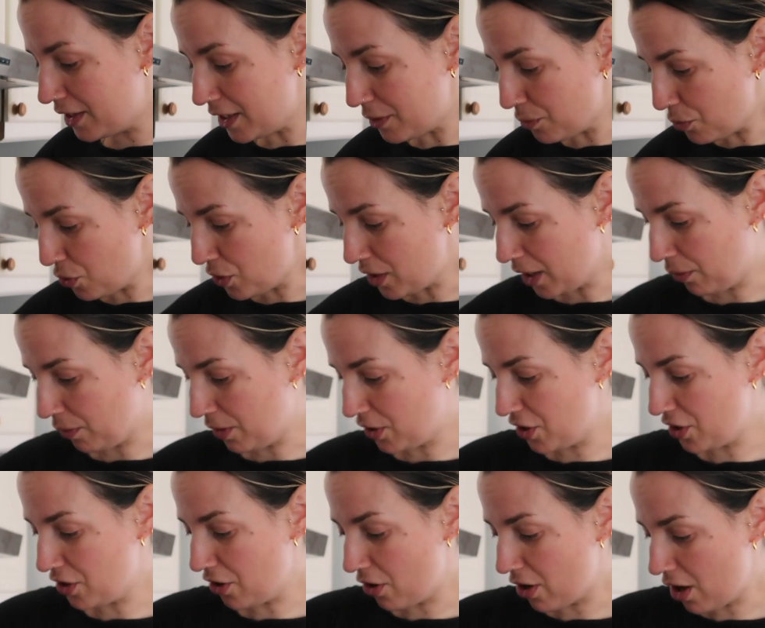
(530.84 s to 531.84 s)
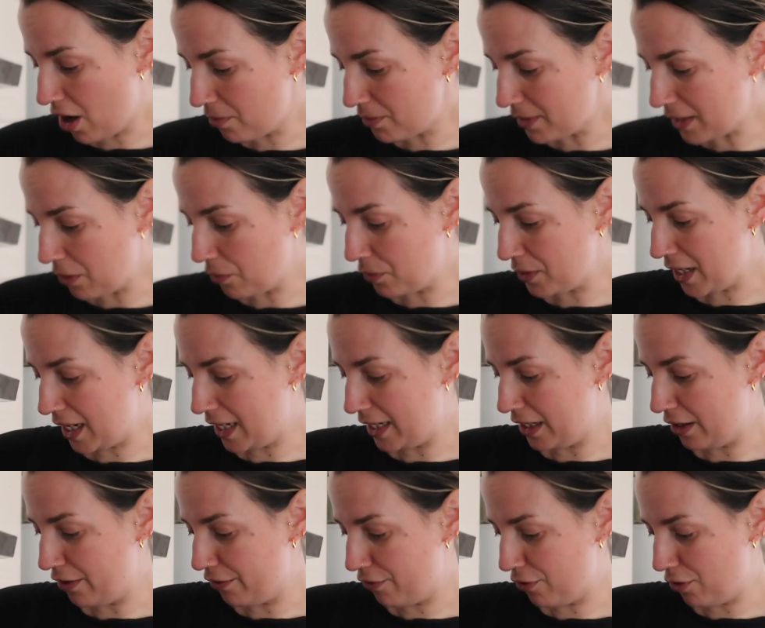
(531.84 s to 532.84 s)
this morning, which is I'll come down with
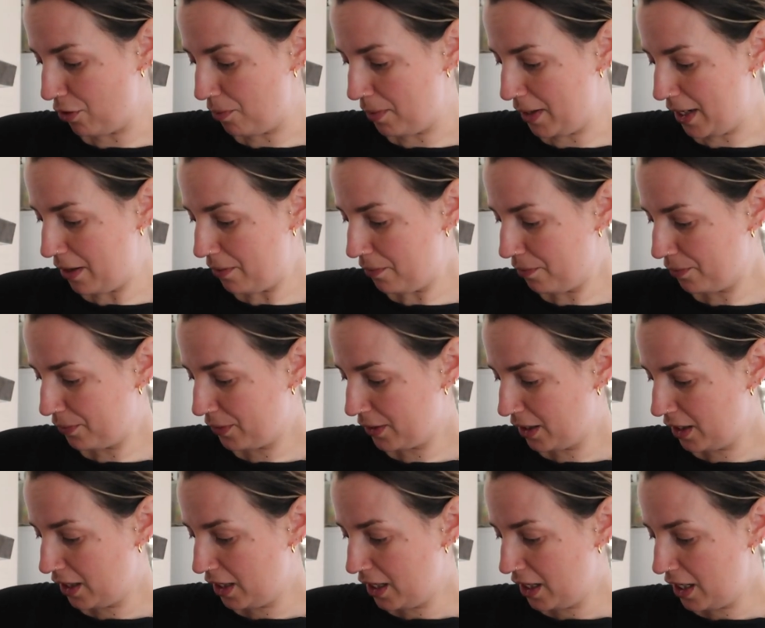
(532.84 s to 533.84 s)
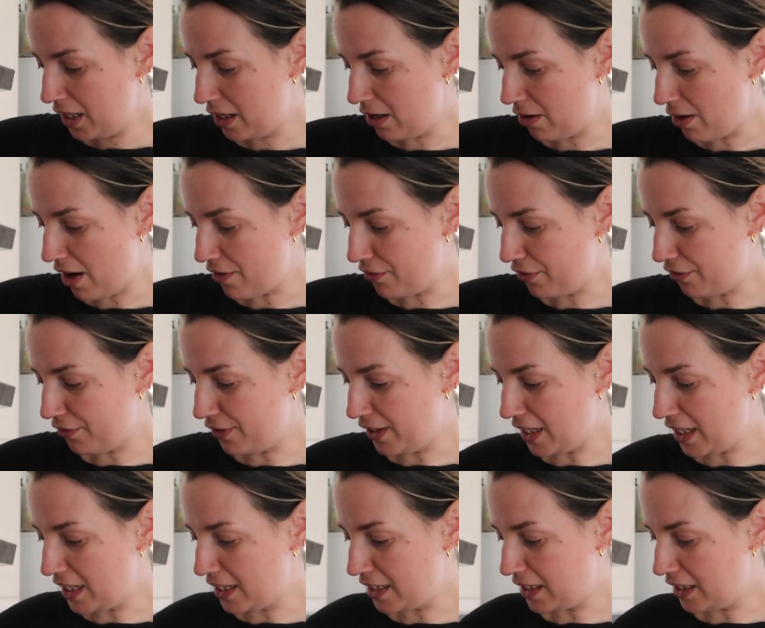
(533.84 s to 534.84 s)
Elliot for a bit. He'll have a
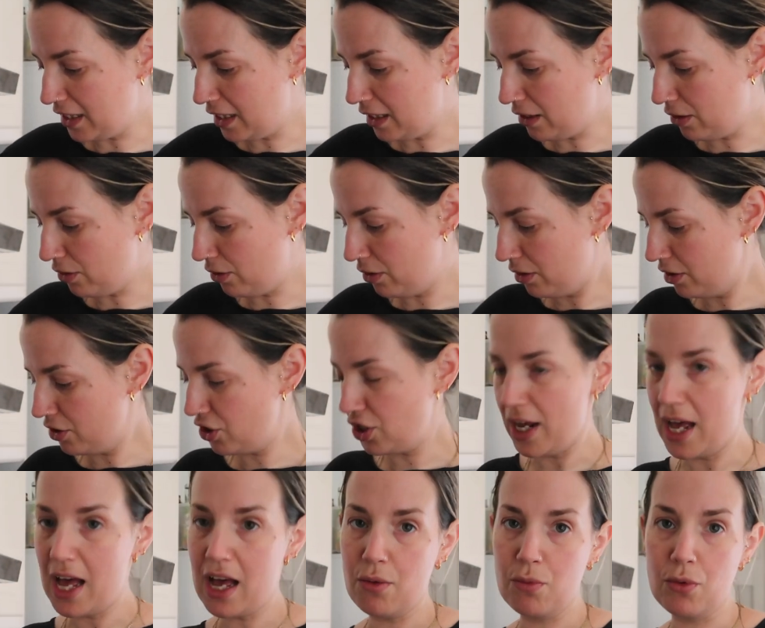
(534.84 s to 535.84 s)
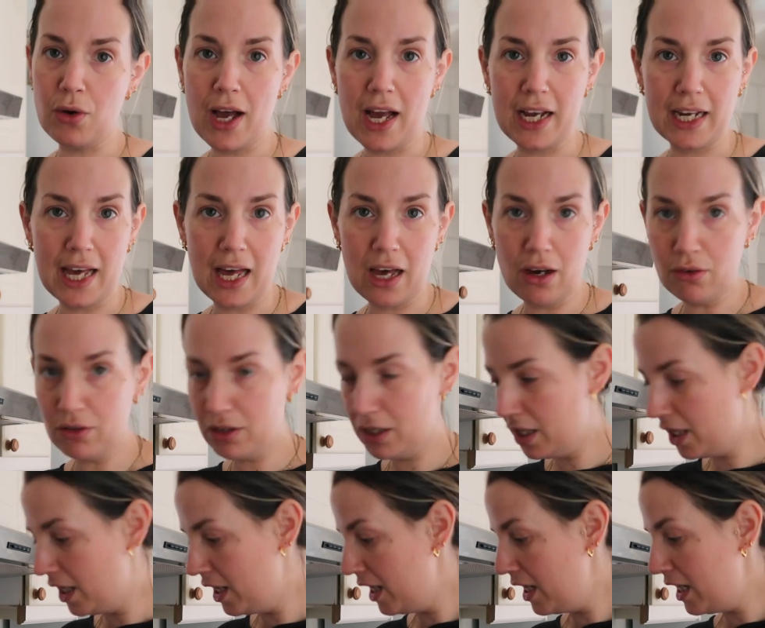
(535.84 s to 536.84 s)
feed and a little chat, and we'll hang out.
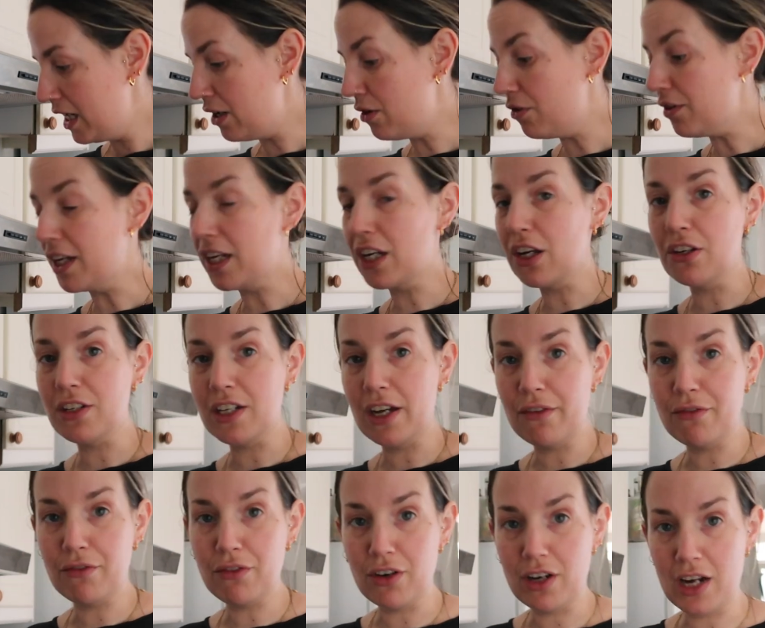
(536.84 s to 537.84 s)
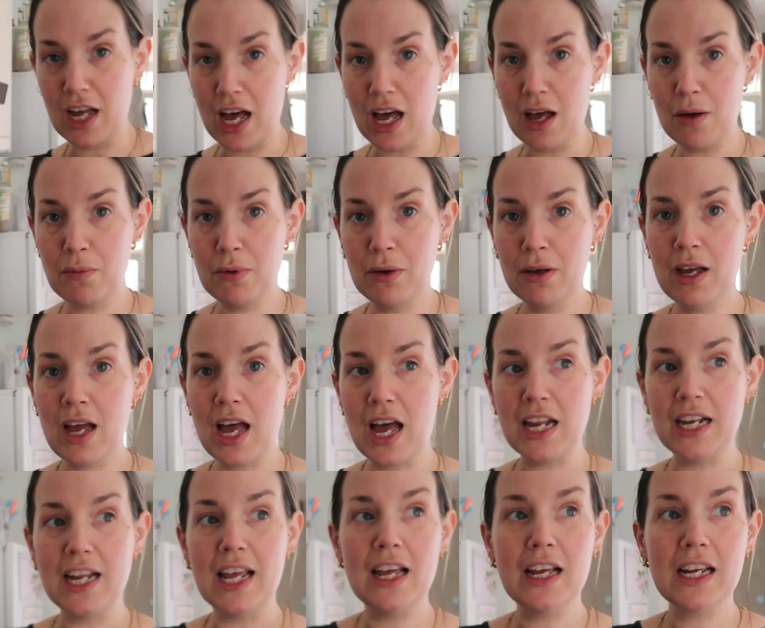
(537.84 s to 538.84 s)
He'll then go down for a nap,
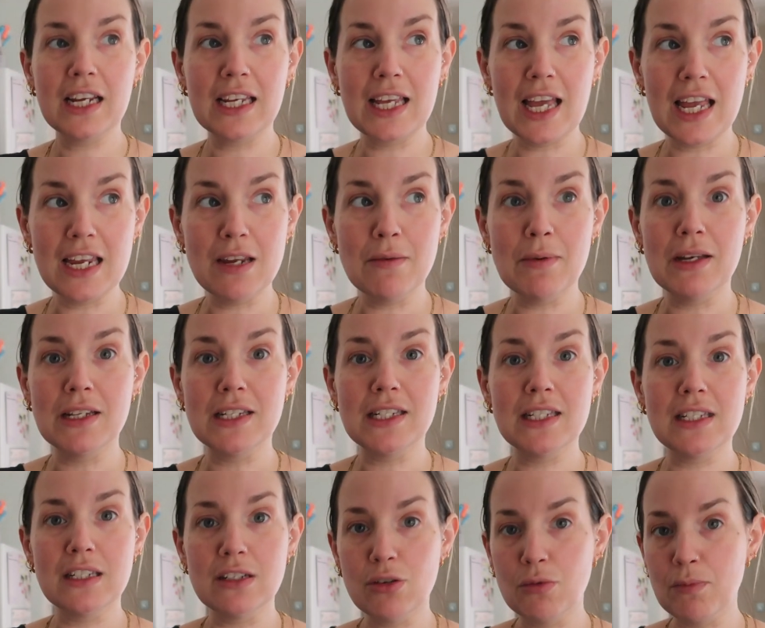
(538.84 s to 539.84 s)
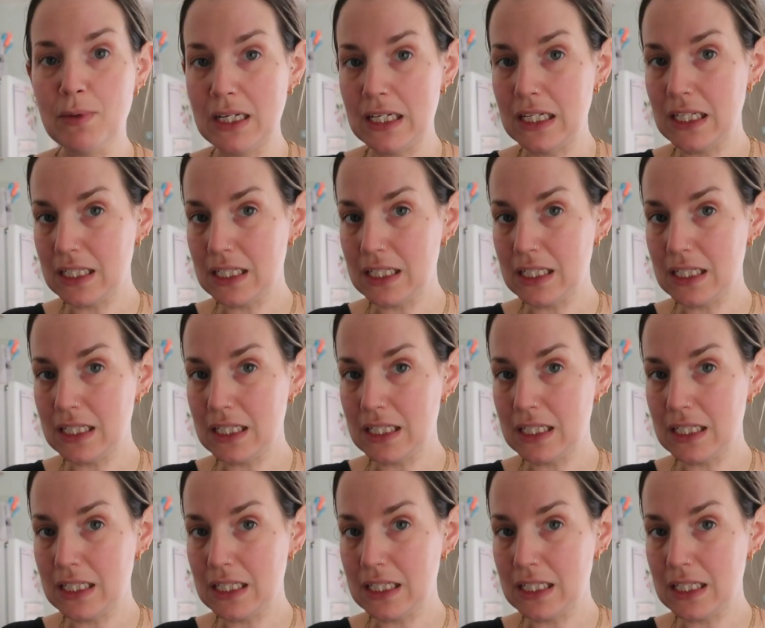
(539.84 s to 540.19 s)
and Gabe has still been